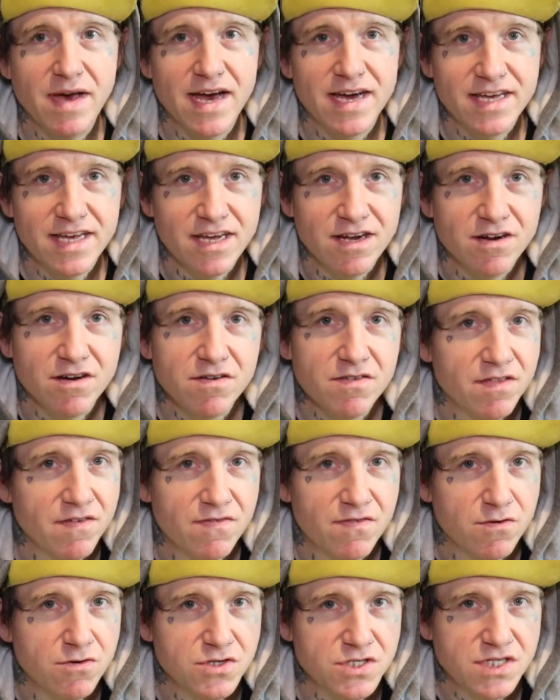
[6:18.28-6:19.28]
back here, the
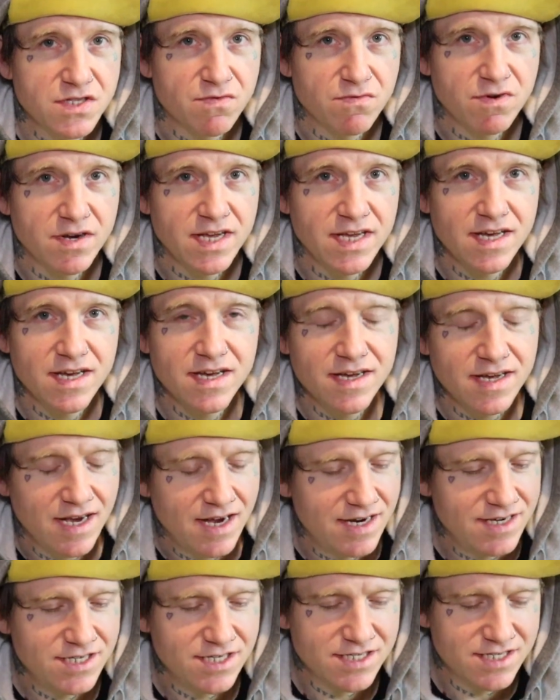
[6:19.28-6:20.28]
first three.
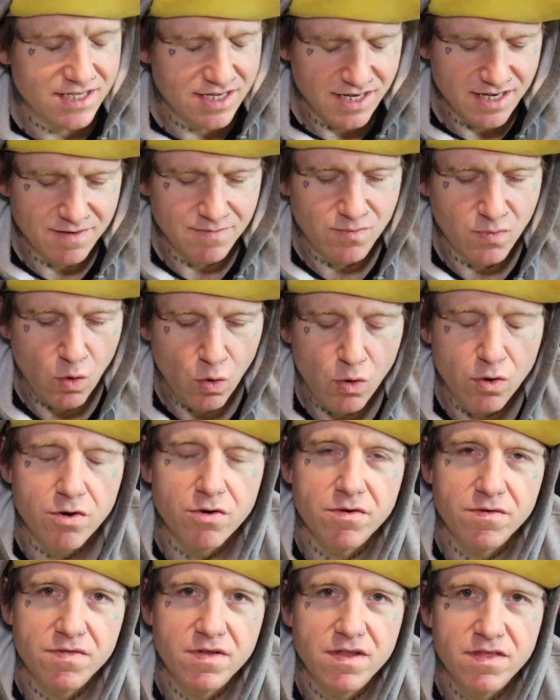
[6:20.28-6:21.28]
I just um,
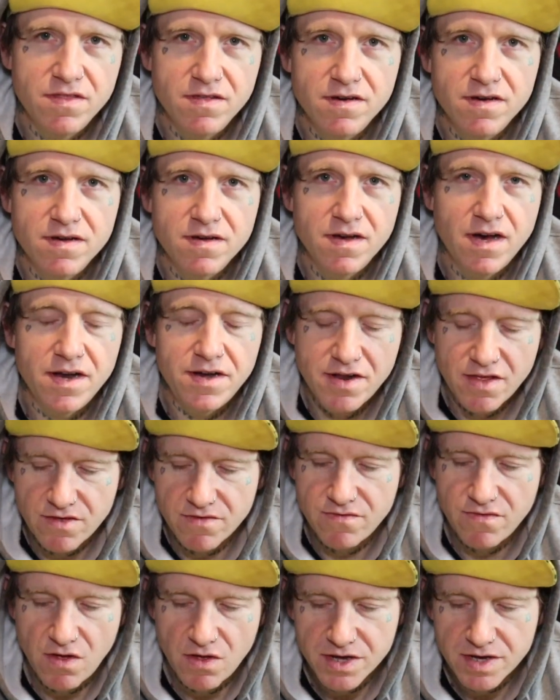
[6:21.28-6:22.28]
ordered the
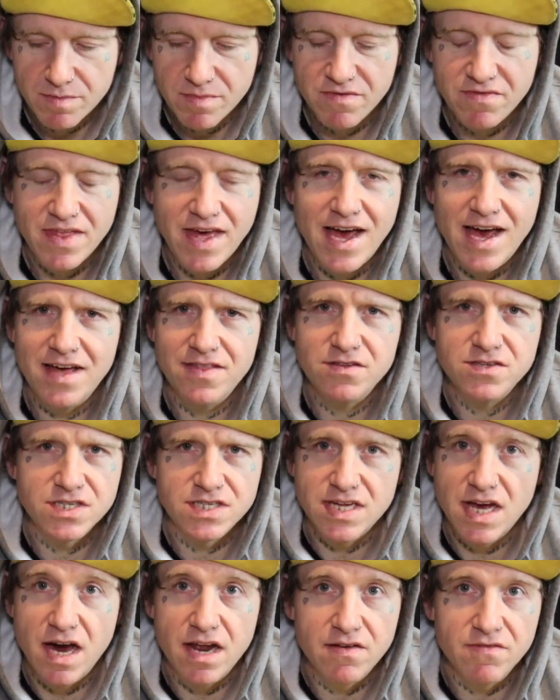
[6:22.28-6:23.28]
another volume of that. There's
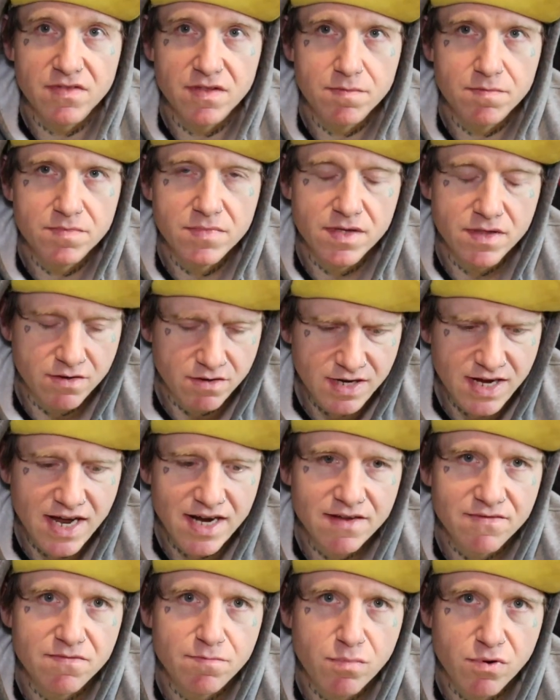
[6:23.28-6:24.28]
a ton of them, and they're
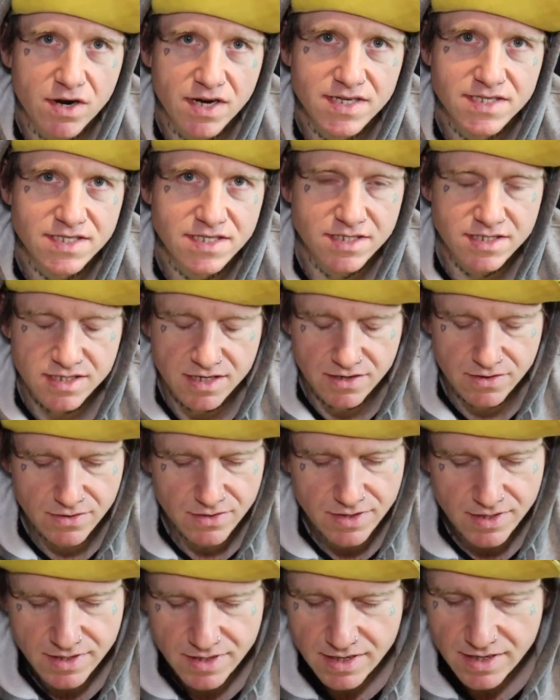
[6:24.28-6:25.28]
kind of pricey, so
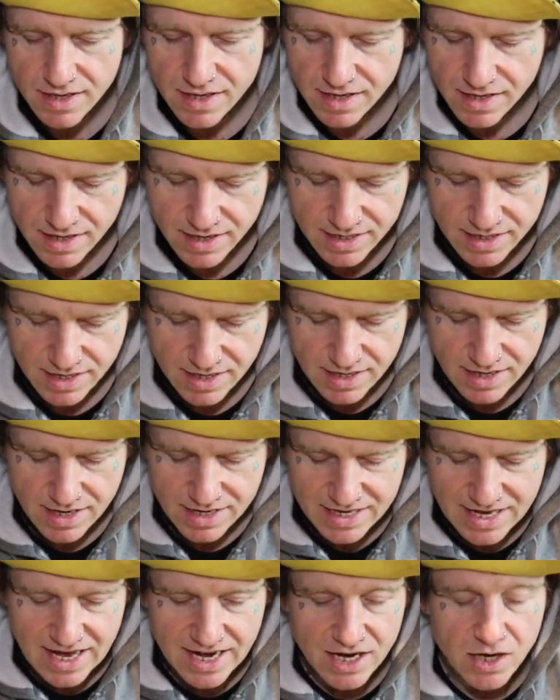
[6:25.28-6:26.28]

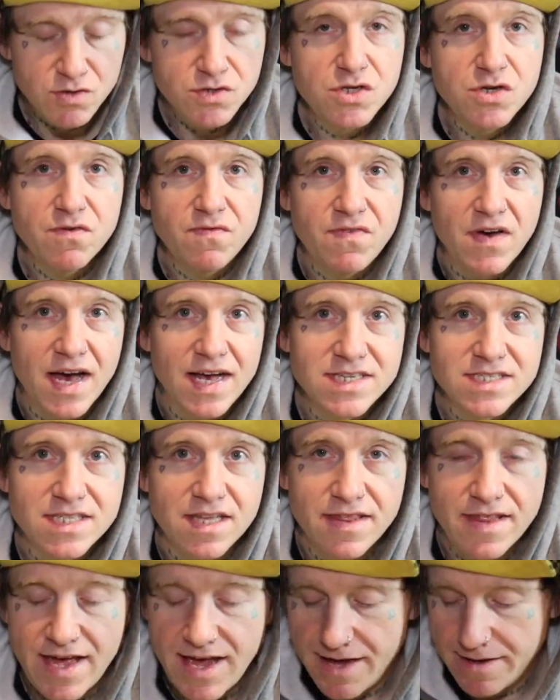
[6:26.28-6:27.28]
can't go too fast
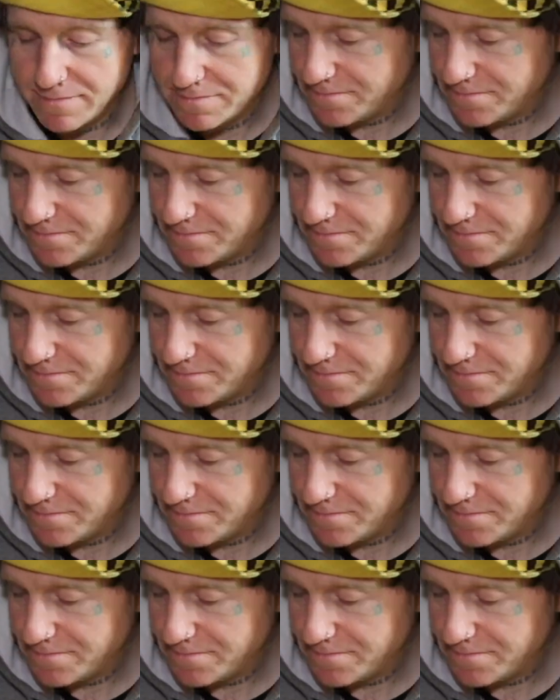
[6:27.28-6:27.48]
on that.